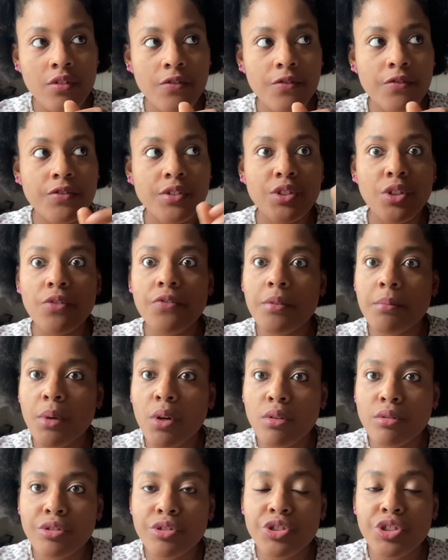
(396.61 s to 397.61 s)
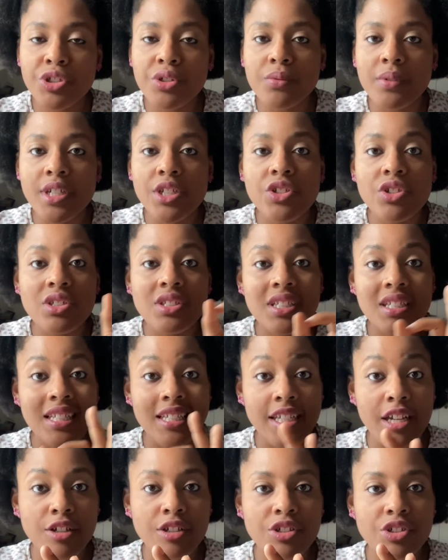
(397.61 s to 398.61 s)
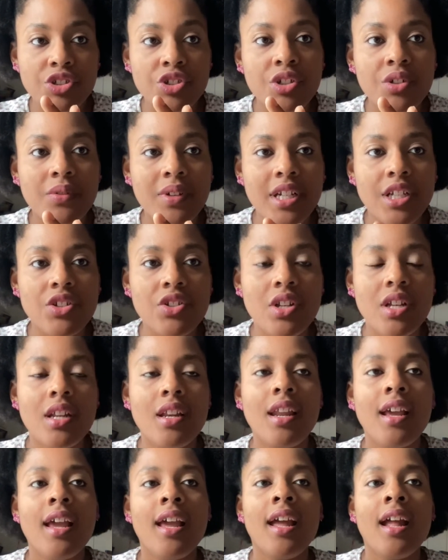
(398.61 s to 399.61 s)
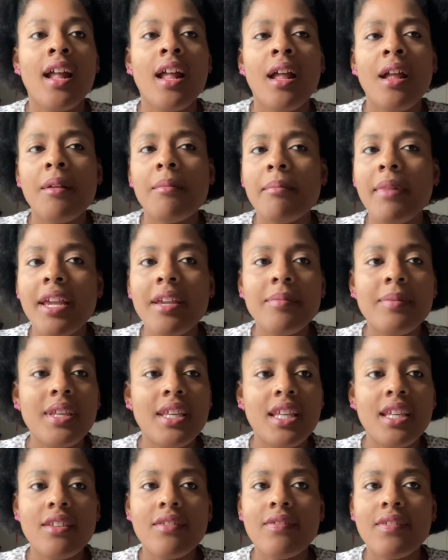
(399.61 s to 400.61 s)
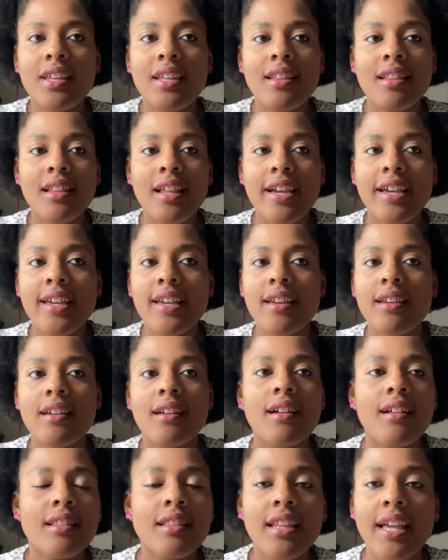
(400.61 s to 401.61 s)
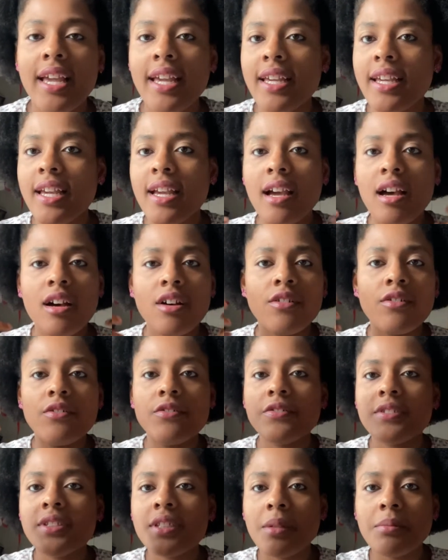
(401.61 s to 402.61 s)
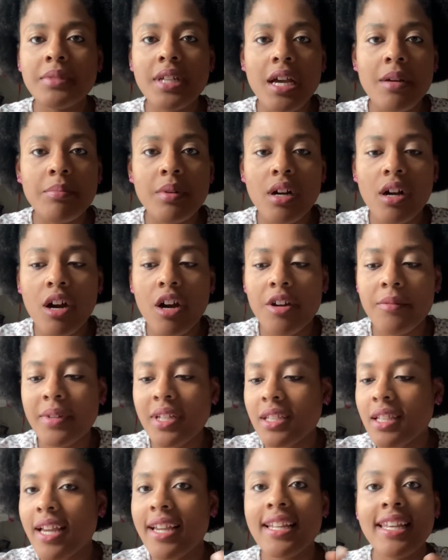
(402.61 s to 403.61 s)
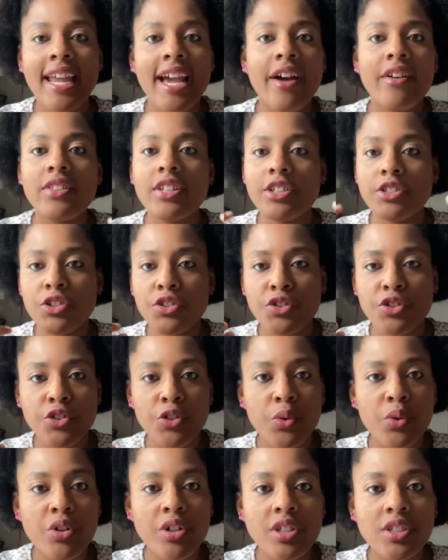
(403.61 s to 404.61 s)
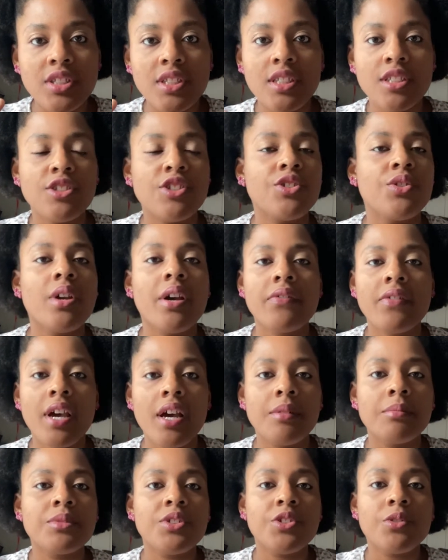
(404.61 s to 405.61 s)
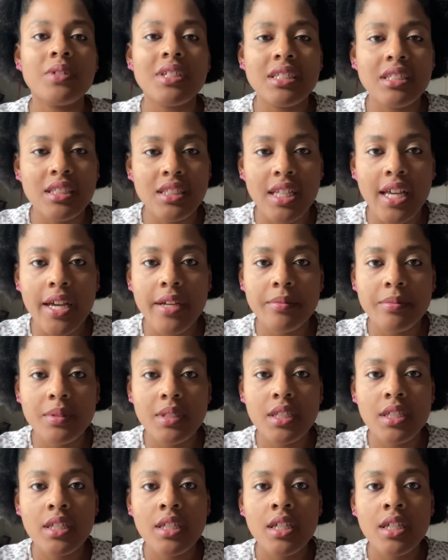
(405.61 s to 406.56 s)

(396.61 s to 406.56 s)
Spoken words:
So from older generation to the younger generation, maybe even like a laying of some type of garment, like, now this is yours, since you have come to accept